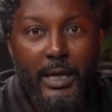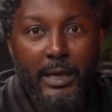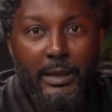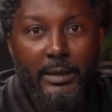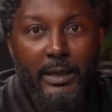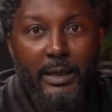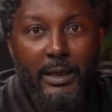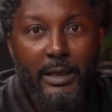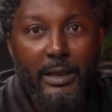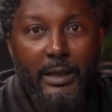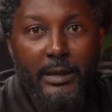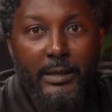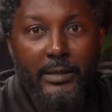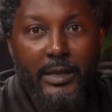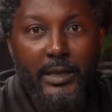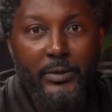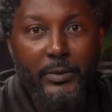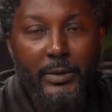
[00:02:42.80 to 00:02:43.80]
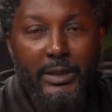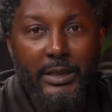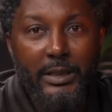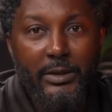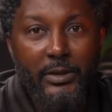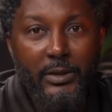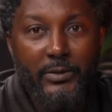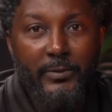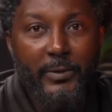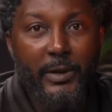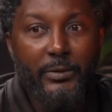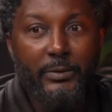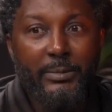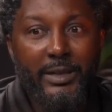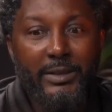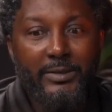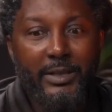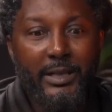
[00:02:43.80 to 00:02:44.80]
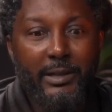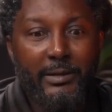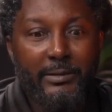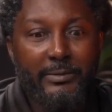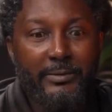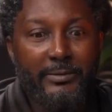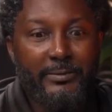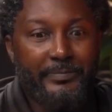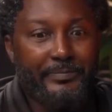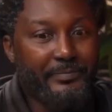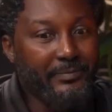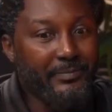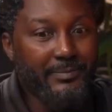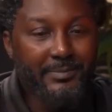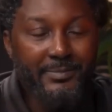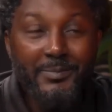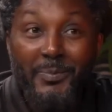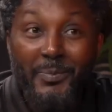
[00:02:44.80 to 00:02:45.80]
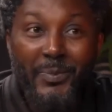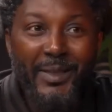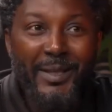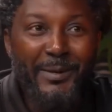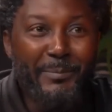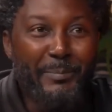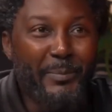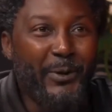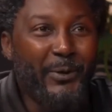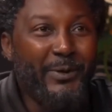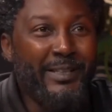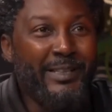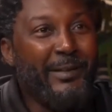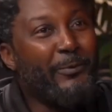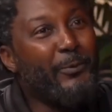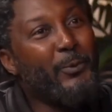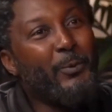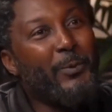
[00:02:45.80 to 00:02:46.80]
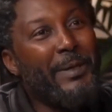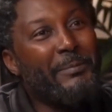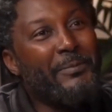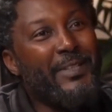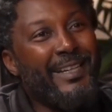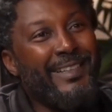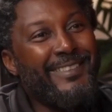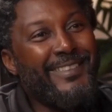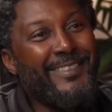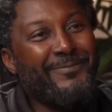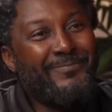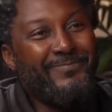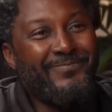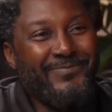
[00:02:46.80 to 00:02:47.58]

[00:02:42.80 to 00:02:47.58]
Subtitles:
and gradually just found myself building a food website.